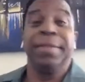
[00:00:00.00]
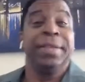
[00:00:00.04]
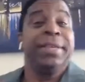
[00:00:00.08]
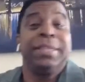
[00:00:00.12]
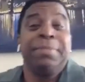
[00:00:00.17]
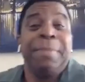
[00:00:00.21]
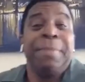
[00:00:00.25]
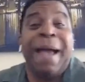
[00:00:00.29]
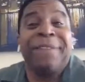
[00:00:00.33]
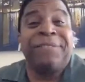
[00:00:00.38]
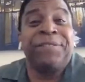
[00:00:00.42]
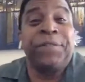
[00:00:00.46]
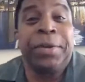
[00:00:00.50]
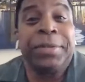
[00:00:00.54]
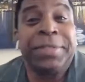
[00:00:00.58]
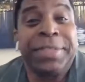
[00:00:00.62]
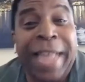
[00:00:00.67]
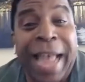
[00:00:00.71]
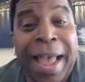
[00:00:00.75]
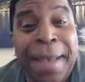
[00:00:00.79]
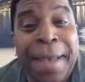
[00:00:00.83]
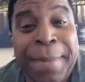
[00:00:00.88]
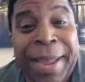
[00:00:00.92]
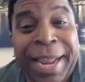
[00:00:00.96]
This Yay. is my
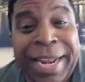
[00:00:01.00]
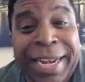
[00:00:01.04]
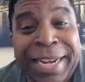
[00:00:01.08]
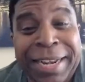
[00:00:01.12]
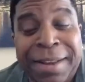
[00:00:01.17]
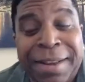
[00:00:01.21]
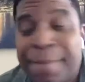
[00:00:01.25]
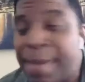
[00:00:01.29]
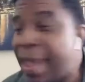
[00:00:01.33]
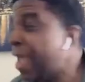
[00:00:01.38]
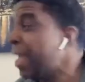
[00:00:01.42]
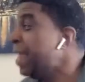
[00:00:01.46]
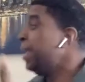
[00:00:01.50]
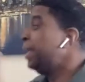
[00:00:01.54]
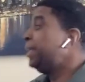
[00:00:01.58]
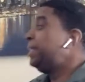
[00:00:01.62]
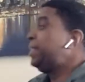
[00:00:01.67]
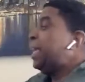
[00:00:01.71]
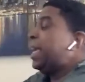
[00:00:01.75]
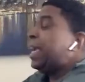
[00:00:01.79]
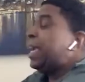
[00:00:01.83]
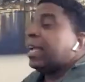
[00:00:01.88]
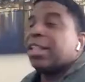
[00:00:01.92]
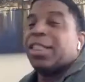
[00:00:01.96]
first time meeting the man.
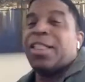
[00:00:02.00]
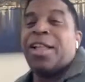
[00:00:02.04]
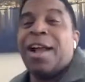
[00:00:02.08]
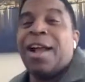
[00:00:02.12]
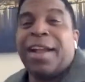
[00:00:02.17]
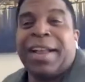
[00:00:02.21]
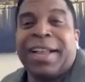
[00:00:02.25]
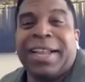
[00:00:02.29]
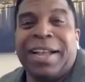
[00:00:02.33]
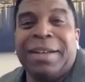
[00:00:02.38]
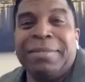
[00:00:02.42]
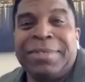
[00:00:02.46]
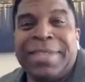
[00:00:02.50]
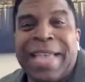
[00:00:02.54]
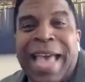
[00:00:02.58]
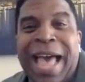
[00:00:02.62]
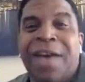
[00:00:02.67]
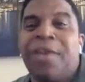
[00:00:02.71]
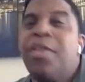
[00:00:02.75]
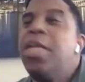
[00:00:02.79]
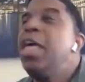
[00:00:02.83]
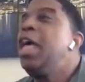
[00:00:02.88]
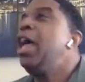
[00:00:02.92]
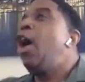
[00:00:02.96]
Dick Clark comes
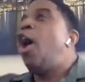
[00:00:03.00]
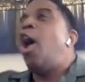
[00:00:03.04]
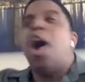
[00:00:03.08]
out.